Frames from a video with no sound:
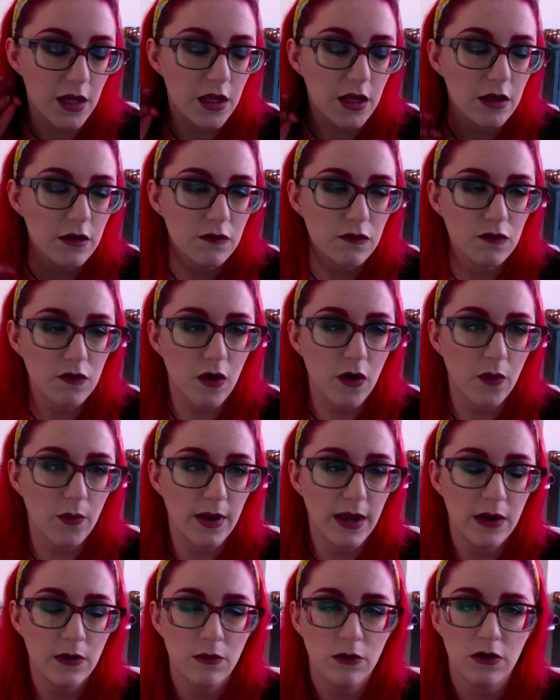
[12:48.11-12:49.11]
So
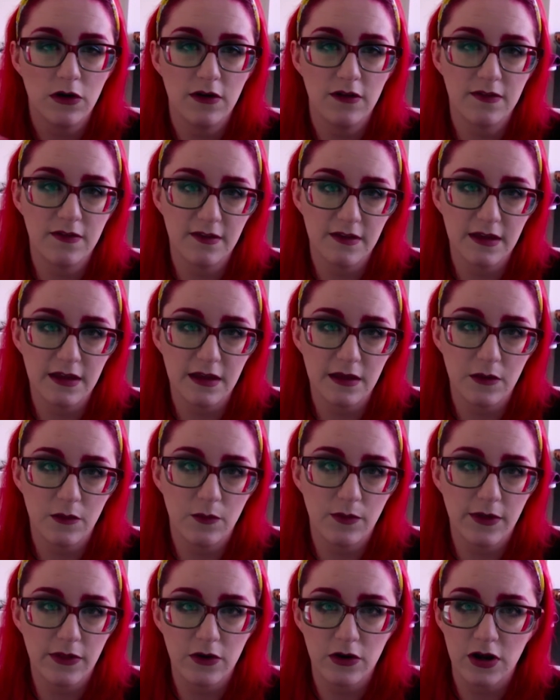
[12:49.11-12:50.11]
in order to see
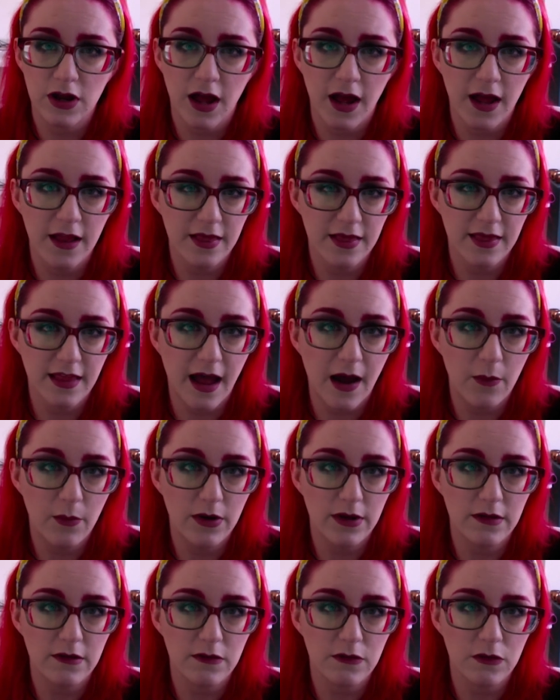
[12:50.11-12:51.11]
whether or not that
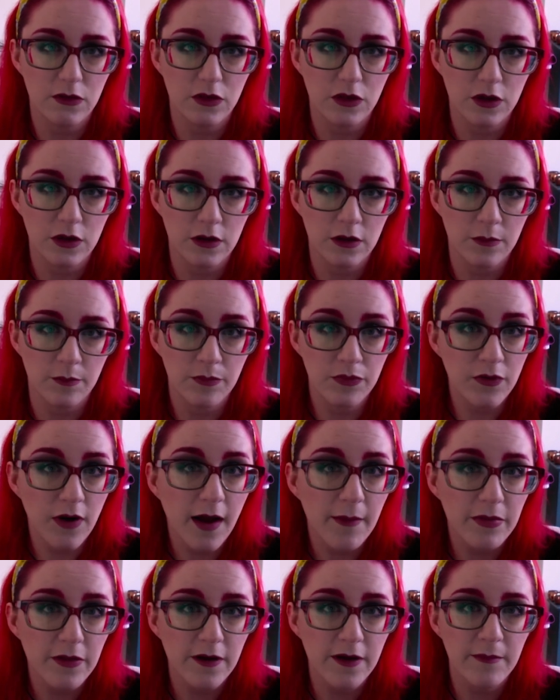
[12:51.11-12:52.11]
was the
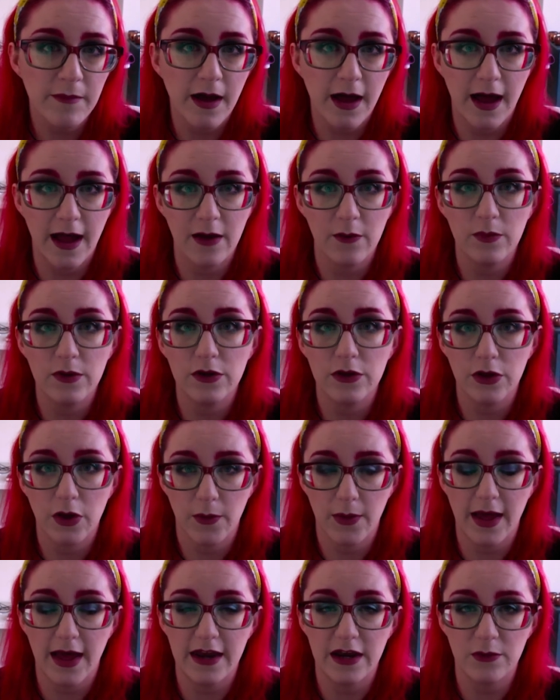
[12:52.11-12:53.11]
problem, I will go
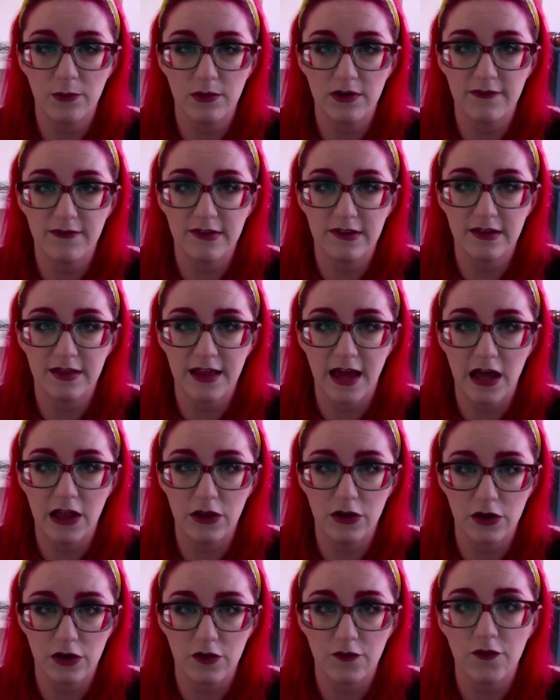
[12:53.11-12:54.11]
ahead and revisit that
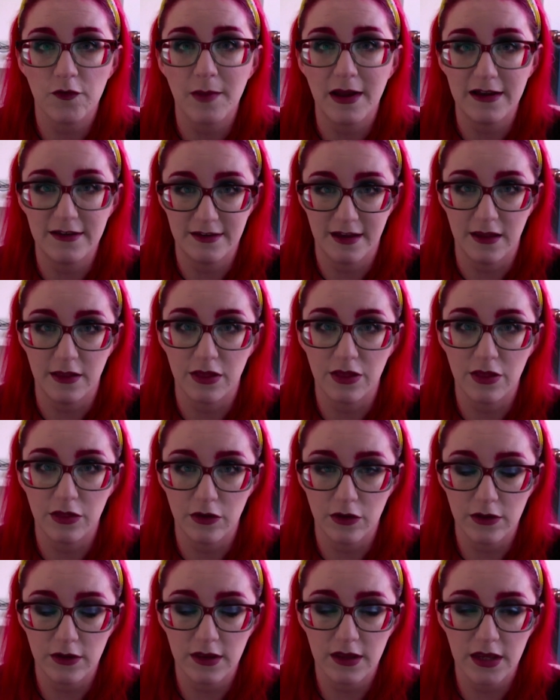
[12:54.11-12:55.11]
look for my 10th look
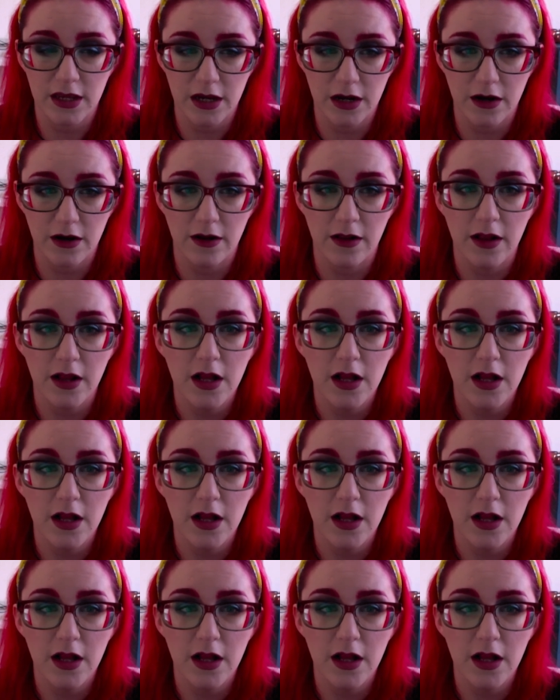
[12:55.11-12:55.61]
here.